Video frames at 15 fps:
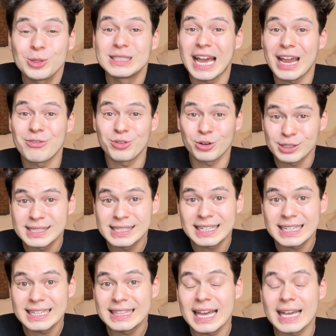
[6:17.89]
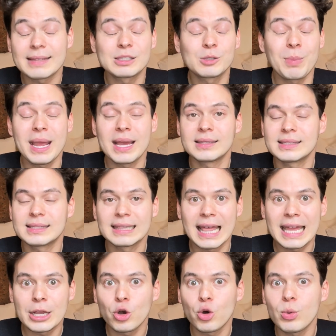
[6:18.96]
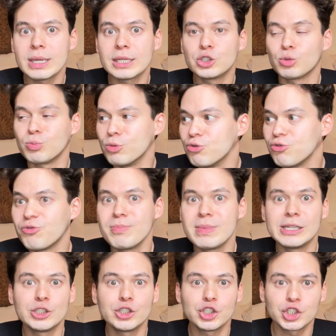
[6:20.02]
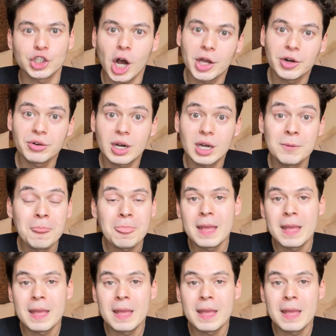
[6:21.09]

diversity that spans language, movement, genre,